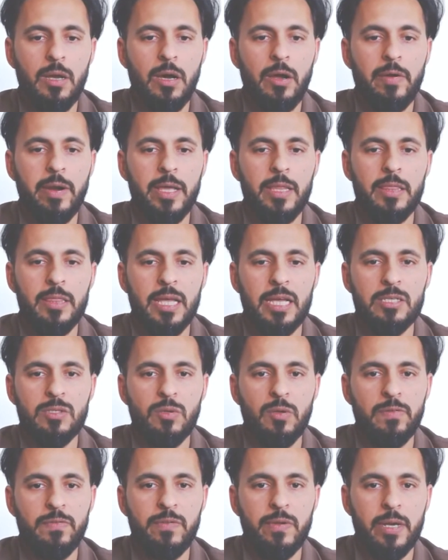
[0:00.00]
All right, that's
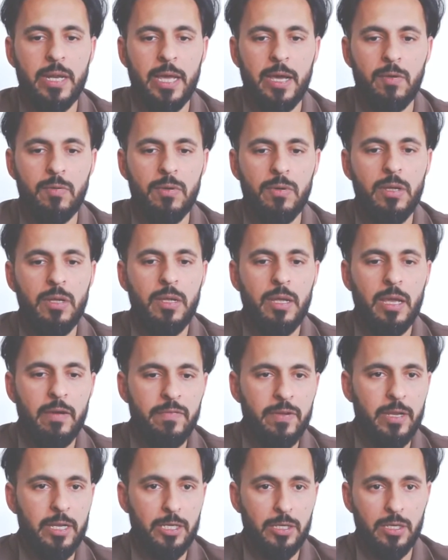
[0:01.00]
all for now. Have
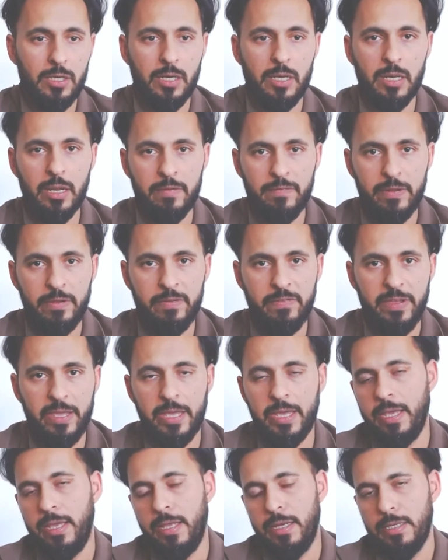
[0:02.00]
a lovely
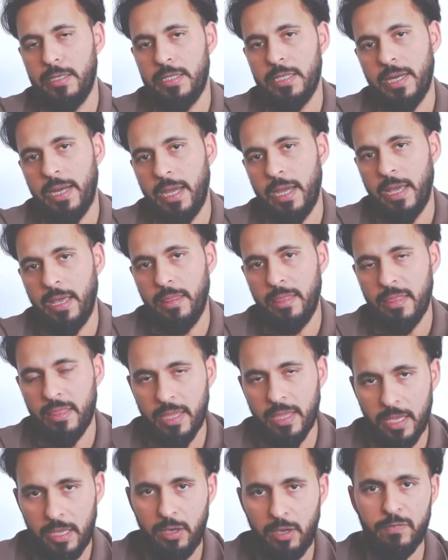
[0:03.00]
weekend, and
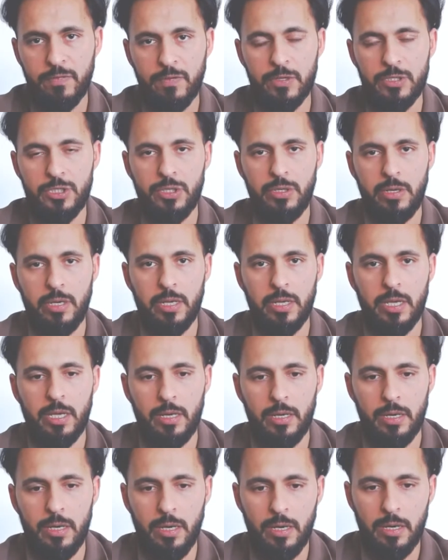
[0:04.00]
thank you for tuning
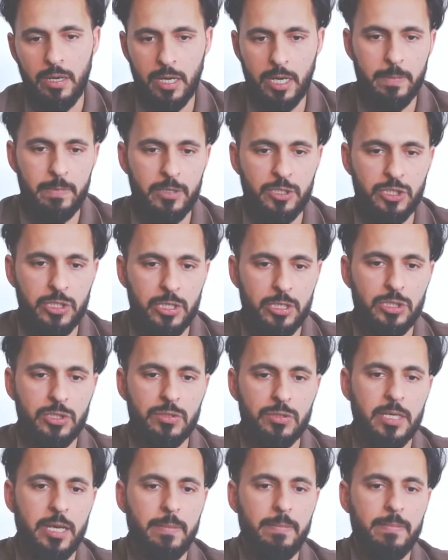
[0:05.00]
in. I appreciate your
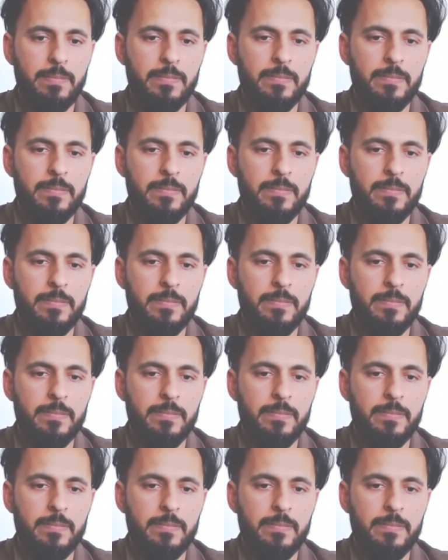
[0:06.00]
time.